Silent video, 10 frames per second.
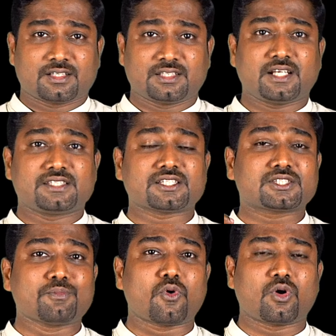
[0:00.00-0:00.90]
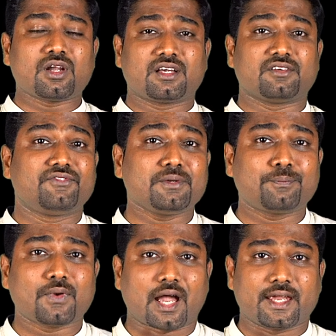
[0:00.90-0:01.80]
There is a small
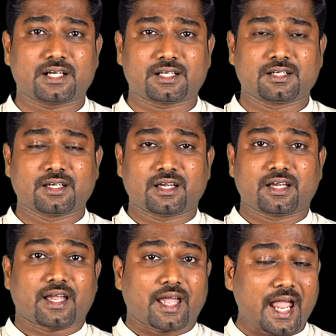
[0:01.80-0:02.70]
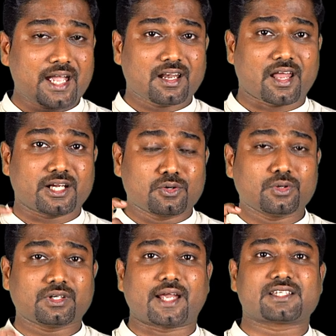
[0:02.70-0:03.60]
whip-like, hair-like,
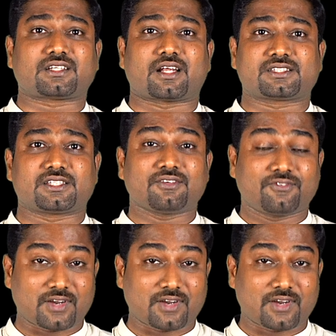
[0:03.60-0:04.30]
hook-like structure,